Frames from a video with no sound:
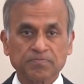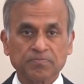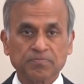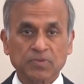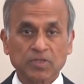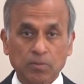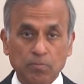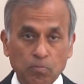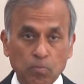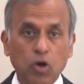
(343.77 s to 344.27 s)

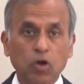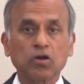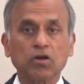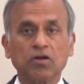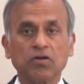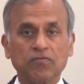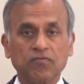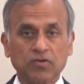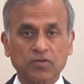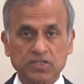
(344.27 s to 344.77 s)
The
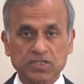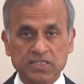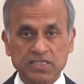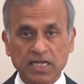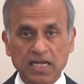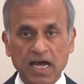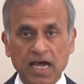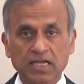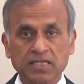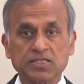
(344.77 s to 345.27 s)
model for this
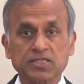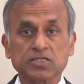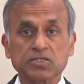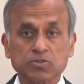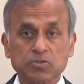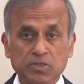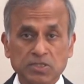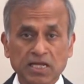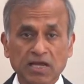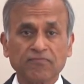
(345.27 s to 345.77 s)
alliance is
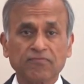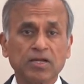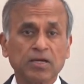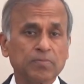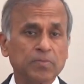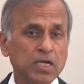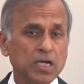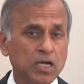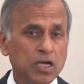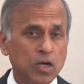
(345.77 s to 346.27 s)
to
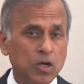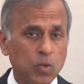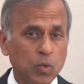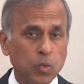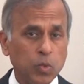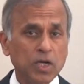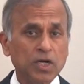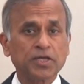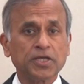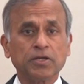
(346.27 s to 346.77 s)
develop
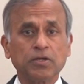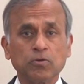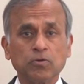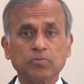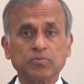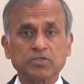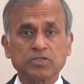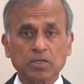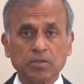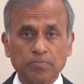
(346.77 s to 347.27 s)
working
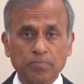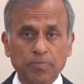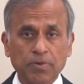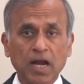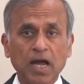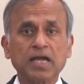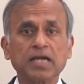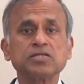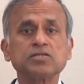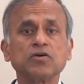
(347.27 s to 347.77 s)
groups
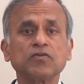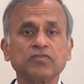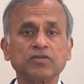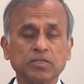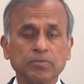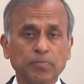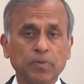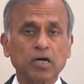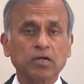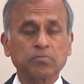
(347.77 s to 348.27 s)
comprised of a
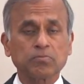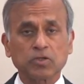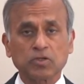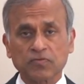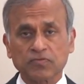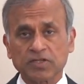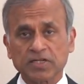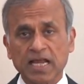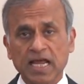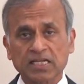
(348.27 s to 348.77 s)
department
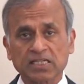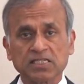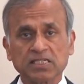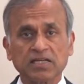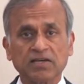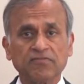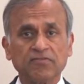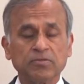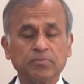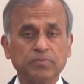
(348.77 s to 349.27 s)
of the National
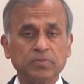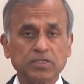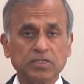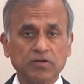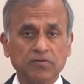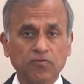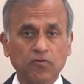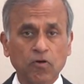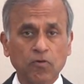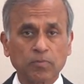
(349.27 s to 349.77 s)
Development and
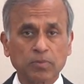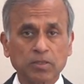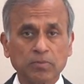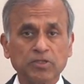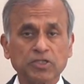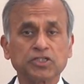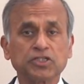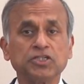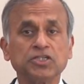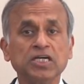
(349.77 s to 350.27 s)
Reform
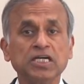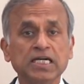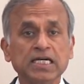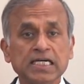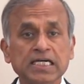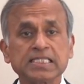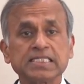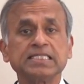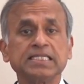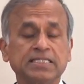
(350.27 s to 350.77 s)
Commission,
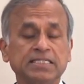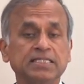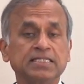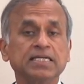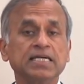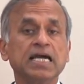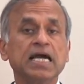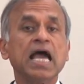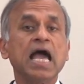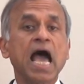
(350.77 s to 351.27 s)
a city,
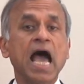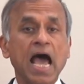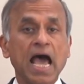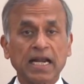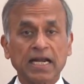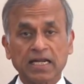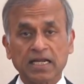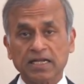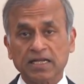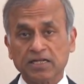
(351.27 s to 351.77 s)

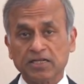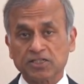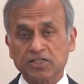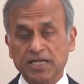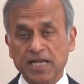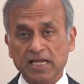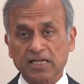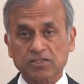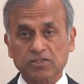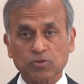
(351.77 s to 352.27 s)
and an
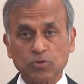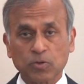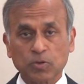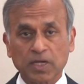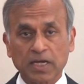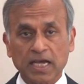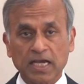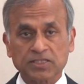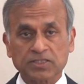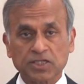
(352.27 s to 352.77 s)
international
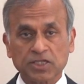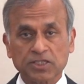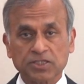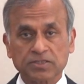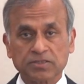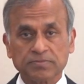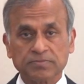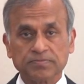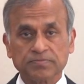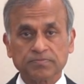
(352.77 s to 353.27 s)

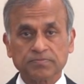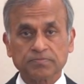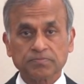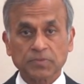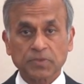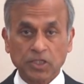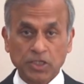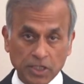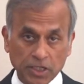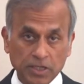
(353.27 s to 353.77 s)
organization.
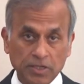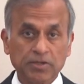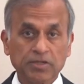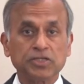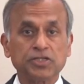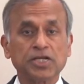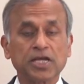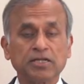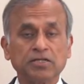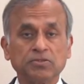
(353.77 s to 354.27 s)
Here in
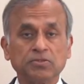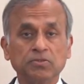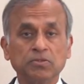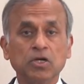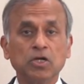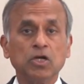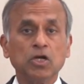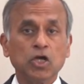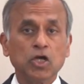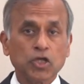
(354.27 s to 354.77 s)
Chengdu,
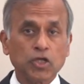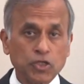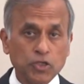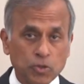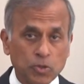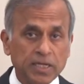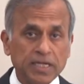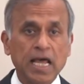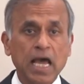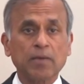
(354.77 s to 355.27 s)

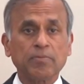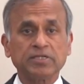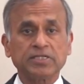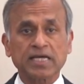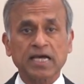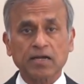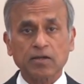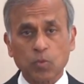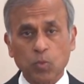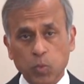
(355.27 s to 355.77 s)
UN
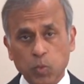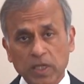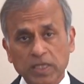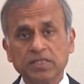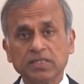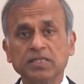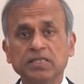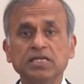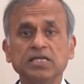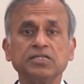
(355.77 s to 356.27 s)
Habitat,
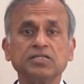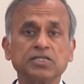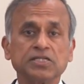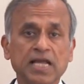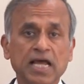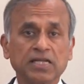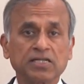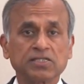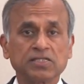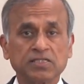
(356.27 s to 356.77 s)
with the
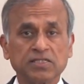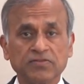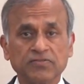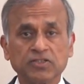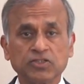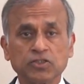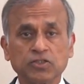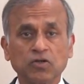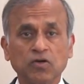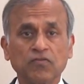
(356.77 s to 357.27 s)
International
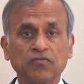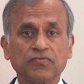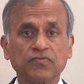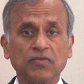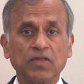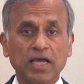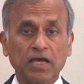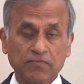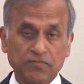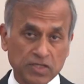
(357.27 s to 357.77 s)
Division of
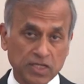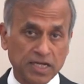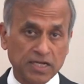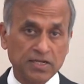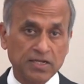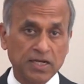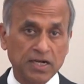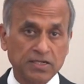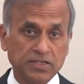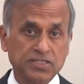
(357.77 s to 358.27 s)
the
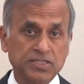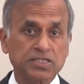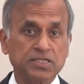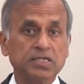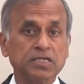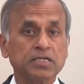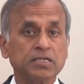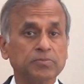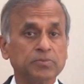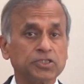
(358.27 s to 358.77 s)

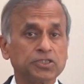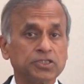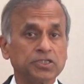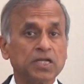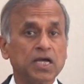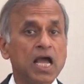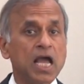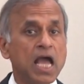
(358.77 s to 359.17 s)
NDRC Commission